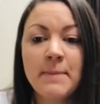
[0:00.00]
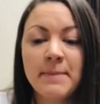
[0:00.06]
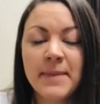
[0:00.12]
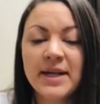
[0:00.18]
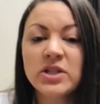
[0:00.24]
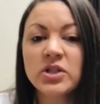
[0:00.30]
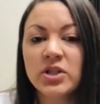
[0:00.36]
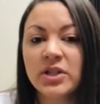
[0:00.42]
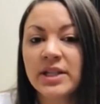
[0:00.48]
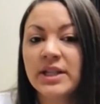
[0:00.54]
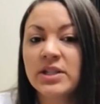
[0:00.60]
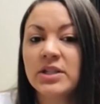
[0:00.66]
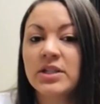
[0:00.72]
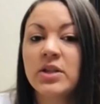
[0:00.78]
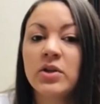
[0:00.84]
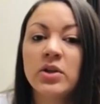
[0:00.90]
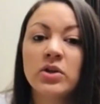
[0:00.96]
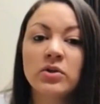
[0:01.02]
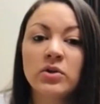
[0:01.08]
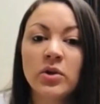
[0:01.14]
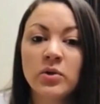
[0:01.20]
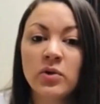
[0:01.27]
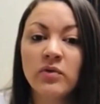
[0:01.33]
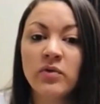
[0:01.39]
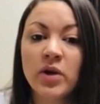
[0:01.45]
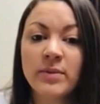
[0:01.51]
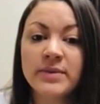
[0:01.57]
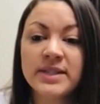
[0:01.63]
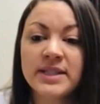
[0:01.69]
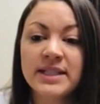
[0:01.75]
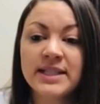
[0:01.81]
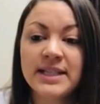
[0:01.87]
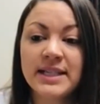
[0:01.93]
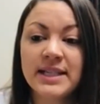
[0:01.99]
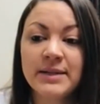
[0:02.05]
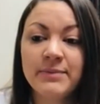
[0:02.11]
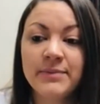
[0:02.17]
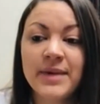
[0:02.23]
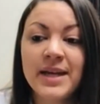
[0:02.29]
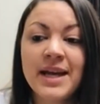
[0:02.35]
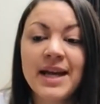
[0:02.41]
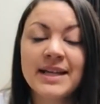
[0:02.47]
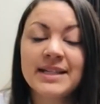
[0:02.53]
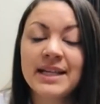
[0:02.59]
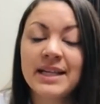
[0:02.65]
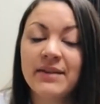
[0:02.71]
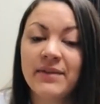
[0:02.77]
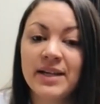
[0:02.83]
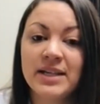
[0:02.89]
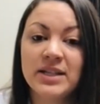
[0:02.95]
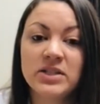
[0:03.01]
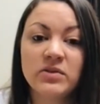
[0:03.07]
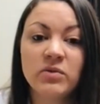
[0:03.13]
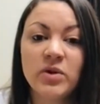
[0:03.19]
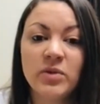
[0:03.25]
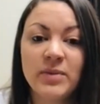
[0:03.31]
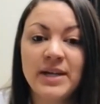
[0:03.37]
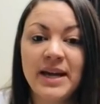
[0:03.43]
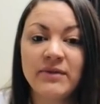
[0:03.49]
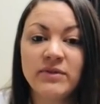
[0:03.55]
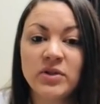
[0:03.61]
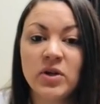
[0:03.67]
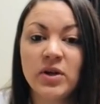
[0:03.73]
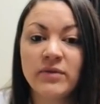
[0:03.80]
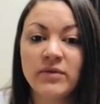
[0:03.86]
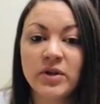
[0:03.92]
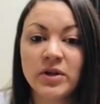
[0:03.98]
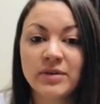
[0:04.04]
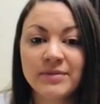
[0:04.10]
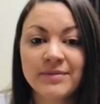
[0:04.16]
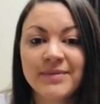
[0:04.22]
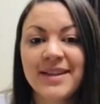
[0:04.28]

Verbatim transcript: Make sure to get to know your local pharmacy team and take advantage of what we have to offer.